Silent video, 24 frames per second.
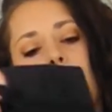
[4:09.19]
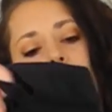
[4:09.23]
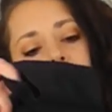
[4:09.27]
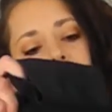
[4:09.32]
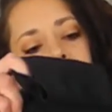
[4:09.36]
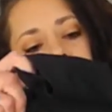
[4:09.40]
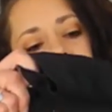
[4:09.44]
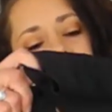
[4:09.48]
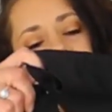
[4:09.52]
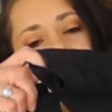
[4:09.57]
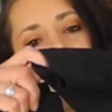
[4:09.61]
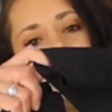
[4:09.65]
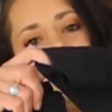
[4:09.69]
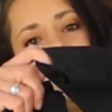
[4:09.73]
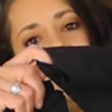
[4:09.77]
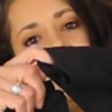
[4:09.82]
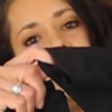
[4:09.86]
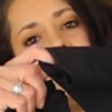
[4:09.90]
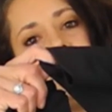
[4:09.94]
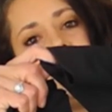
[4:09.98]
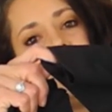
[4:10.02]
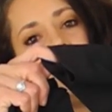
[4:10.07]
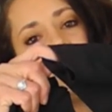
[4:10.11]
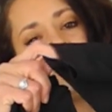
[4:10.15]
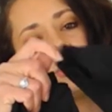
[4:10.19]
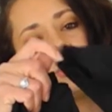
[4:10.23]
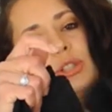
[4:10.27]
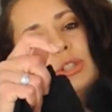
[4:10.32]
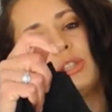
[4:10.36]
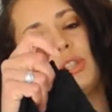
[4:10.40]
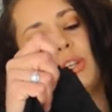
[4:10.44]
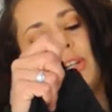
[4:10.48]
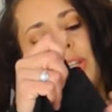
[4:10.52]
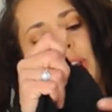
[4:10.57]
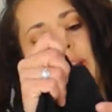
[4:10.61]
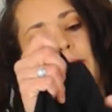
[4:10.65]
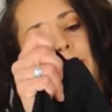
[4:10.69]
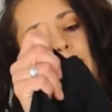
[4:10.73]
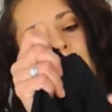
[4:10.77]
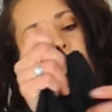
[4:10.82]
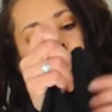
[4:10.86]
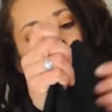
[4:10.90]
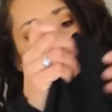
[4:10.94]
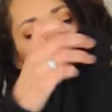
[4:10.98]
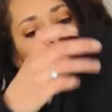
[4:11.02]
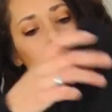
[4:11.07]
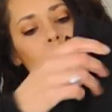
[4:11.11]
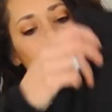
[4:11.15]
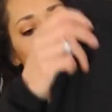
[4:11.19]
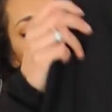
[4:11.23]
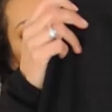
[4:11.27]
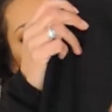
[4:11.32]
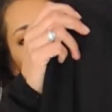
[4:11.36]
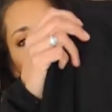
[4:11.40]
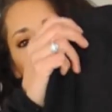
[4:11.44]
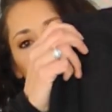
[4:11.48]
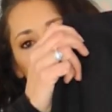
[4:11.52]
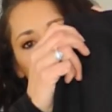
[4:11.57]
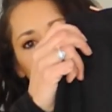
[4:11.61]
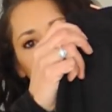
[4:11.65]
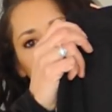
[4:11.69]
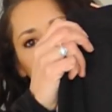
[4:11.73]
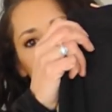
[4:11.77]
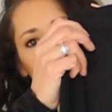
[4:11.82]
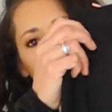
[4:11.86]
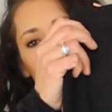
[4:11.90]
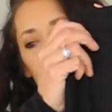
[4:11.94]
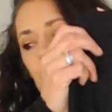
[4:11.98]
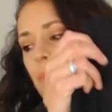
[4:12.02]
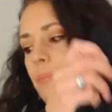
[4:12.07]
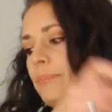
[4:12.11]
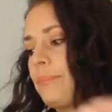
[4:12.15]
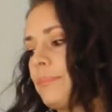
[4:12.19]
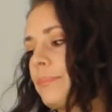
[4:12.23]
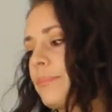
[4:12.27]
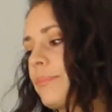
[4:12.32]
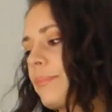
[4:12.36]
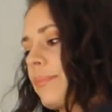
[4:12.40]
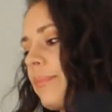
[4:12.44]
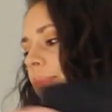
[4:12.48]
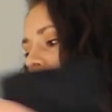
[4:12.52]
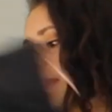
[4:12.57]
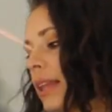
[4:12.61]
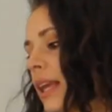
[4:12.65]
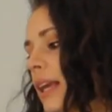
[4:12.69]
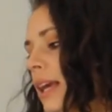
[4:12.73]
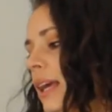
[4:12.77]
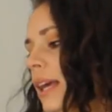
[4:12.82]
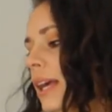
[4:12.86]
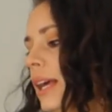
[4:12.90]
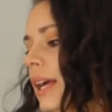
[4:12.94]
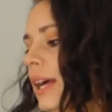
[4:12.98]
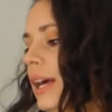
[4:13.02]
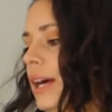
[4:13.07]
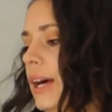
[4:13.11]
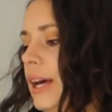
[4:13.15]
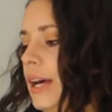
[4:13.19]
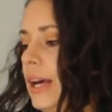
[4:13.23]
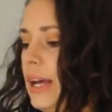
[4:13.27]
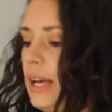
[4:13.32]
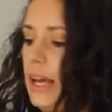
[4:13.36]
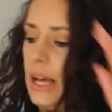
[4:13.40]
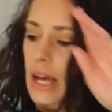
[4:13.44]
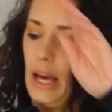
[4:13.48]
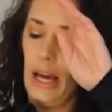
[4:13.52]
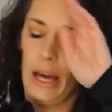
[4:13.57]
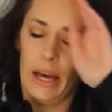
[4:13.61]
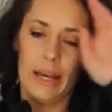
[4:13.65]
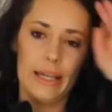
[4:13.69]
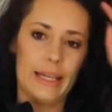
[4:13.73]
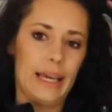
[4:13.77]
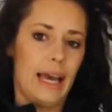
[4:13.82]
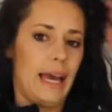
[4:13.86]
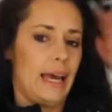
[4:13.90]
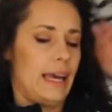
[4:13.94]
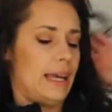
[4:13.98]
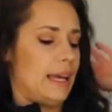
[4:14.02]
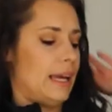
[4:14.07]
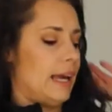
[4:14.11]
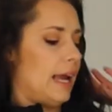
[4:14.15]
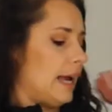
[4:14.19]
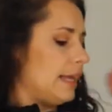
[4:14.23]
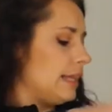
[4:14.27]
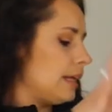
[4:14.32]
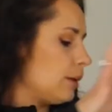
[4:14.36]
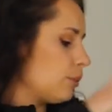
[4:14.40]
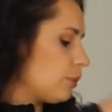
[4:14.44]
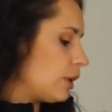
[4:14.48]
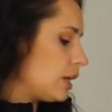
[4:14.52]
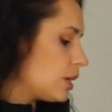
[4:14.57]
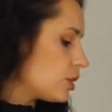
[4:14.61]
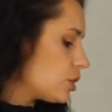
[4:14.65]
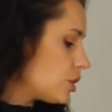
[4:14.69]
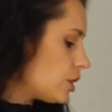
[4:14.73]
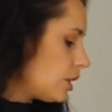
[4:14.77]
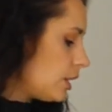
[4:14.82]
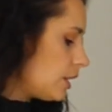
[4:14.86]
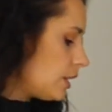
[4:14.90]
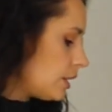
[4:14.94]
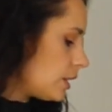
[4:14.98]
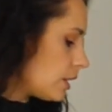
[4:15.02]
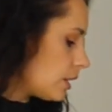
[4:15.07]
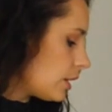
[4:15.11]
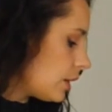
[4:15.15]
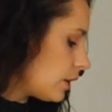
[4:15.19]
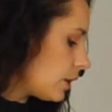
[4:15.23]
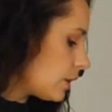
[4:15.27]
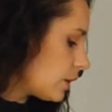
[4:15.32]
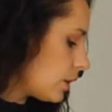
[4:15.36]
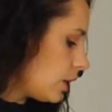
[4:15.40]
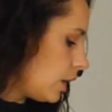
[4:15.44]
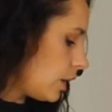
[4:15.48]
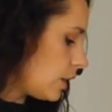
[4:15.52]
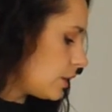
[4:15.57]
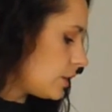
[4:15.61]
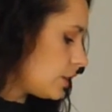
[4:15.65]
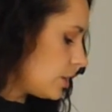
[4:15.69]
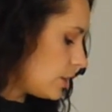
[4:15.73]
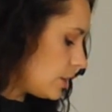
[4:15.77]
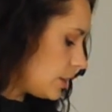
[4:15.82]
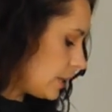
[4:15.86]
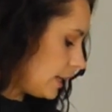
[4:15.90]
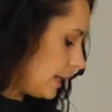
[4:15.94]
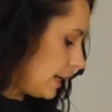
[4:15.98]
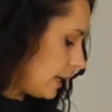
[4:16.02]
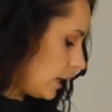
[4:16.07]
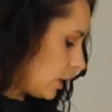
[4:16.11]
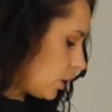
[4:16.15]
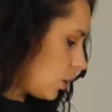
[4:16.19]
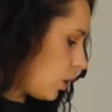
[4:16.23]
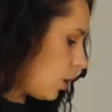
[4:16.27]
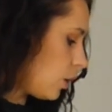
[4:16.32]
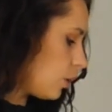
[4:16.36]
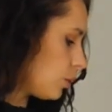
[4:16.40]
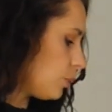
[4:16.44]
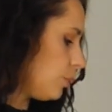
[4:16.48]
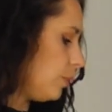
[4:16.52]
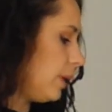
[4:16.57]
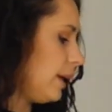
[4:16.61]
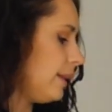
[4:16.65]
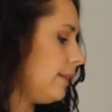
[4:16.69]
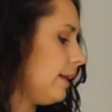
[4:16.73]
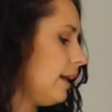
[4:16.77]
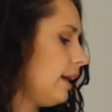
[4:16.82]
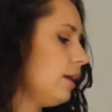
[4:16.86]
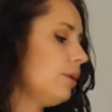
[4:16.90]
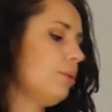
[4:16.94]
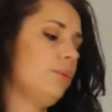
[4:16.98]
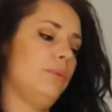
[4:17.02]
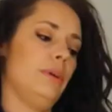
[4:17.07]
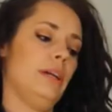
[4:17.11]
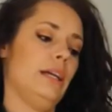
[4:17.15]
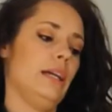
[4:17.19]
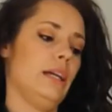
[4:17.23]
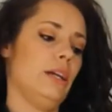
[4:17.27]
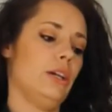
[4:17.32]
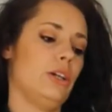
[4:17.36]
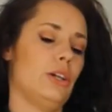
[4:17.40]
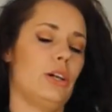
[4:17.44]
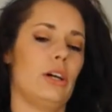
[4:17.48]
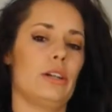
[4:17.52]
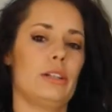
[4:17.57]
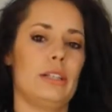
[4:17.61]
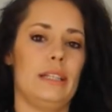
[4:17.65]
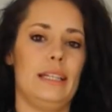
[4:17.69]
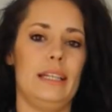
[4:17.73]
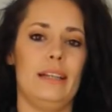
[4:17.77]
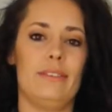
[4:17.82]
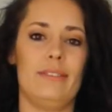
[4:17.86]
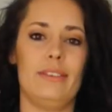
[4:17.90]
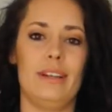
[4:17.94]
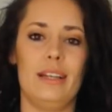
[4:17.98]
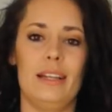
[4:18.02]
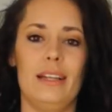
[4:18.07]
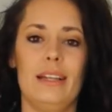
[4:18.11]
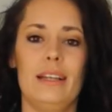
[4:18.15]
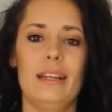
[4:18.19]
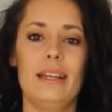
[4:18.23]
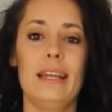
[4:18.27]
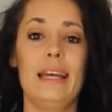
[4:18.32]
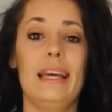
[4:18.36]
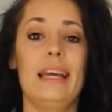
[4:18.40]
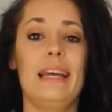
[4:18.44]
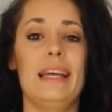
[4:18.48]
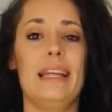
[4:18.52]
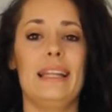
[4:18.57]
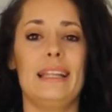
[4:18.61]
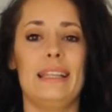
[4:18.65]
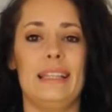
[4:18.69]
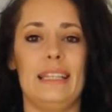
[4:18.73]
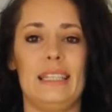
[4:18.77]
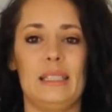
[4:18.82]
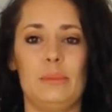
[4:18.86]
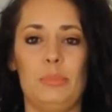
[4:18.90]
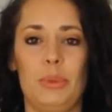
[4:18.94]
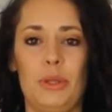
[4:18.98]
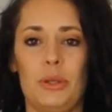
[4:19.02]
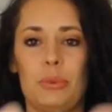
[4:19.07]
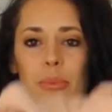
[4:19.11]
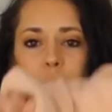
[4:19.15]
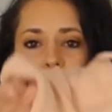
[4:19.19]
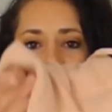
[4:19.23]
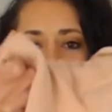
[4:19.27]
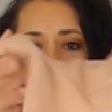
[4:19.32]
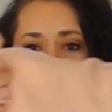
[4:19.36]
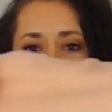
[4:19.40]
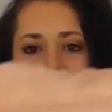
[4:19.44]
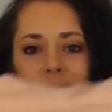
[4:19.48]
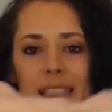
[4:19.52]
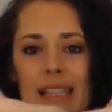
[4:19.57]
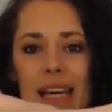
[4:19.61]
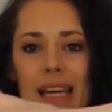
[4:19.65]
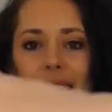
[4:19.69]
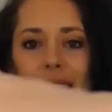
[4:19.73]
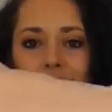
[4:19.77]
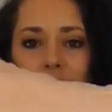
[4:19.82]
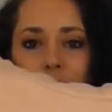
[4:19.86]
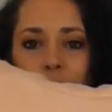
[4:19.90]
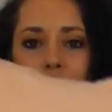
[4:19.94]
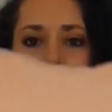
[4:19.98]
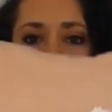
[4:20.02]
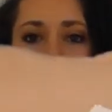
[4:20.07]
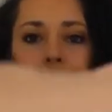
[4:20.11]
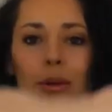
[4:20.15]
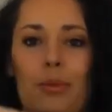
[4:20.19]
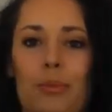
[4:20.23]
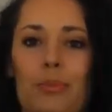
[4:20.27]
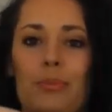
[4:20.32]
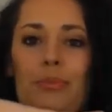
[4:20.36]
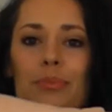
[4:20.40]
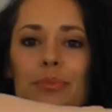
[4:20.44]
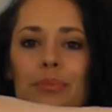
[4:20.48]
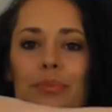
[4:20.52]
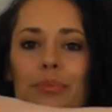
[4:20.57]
But like I said, I will show them on just now. Okay, and then when it turned closer to getting cold weather, we got given these Puma hoodies as well.